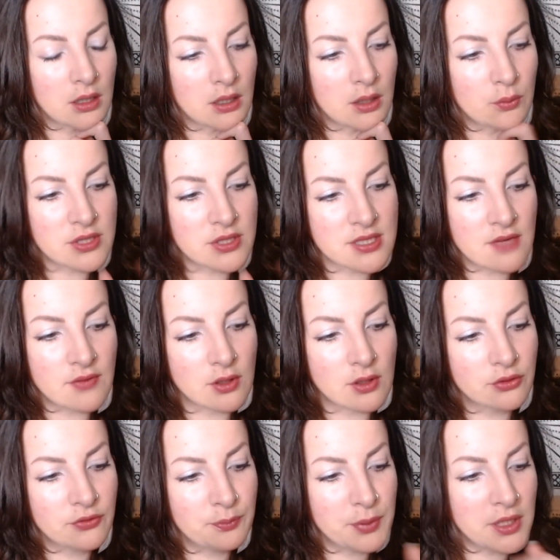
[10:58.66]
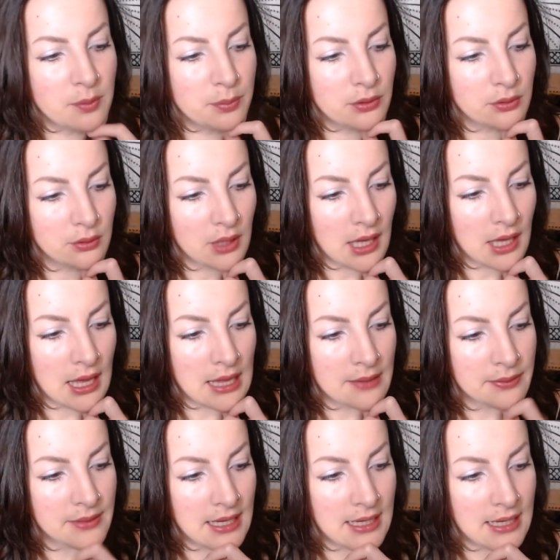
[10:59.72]
We save a lot of people, and
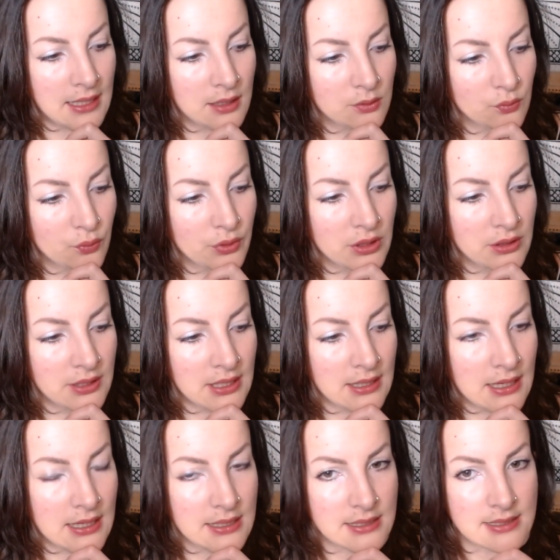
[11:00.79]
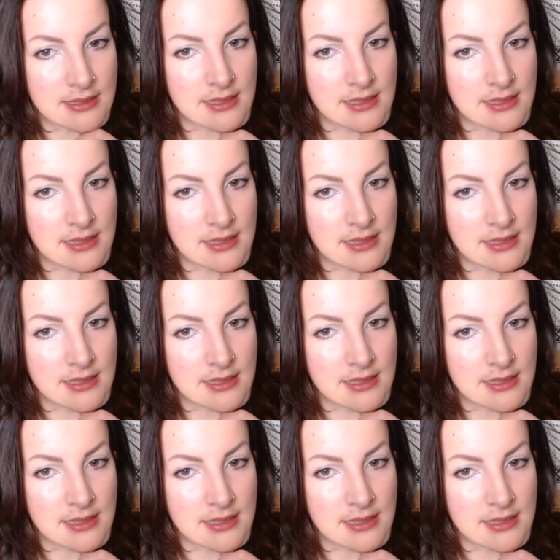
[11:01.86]
then we realize